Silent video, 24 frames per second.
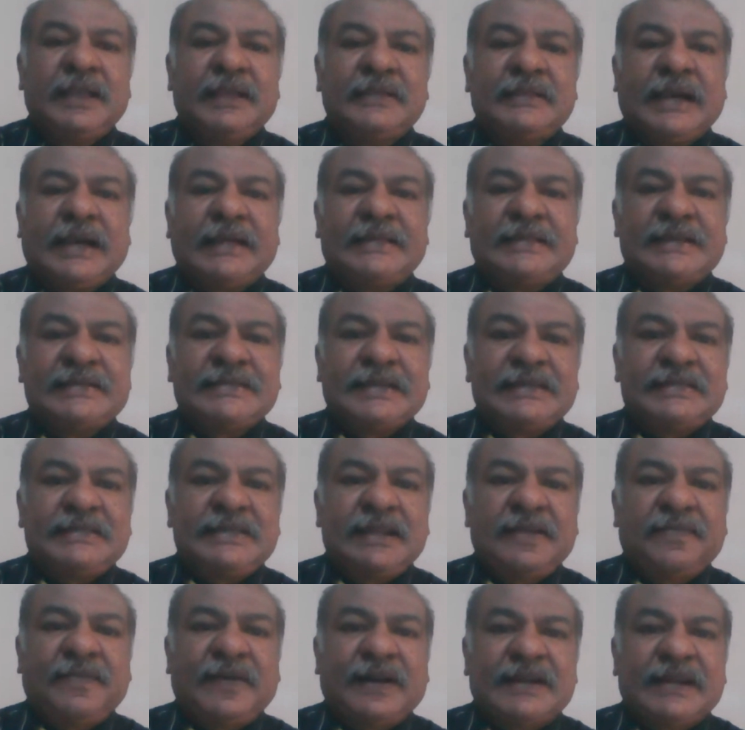The other
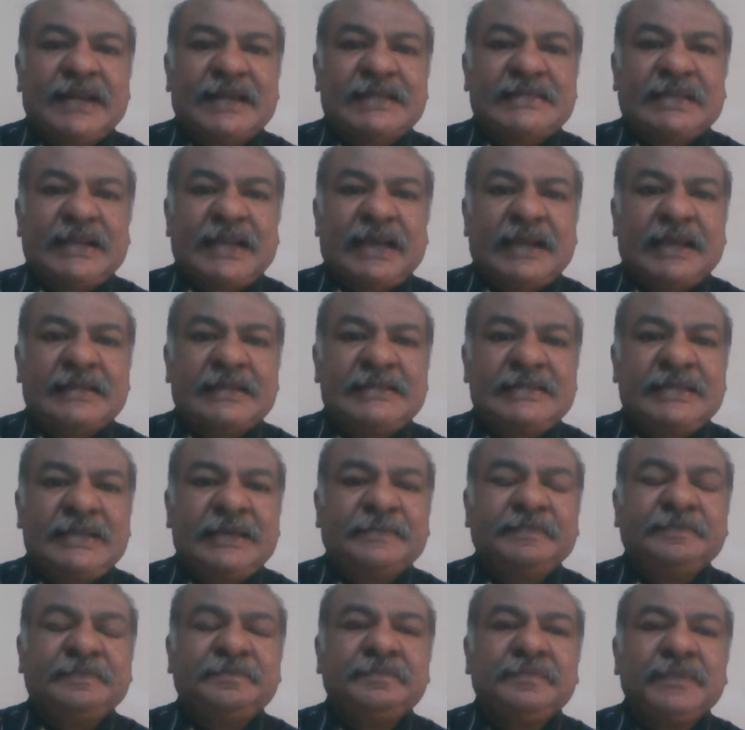surgery for nasal
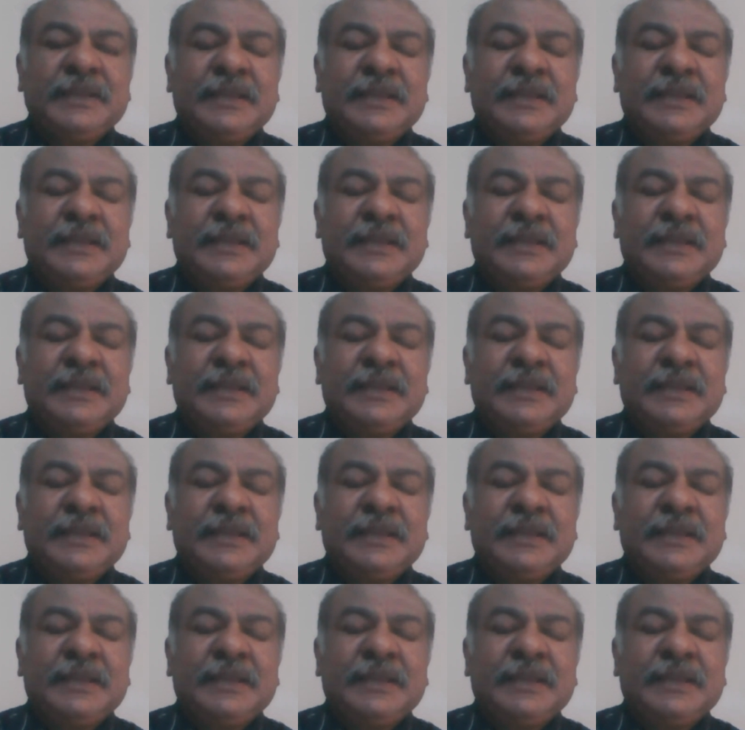allergy,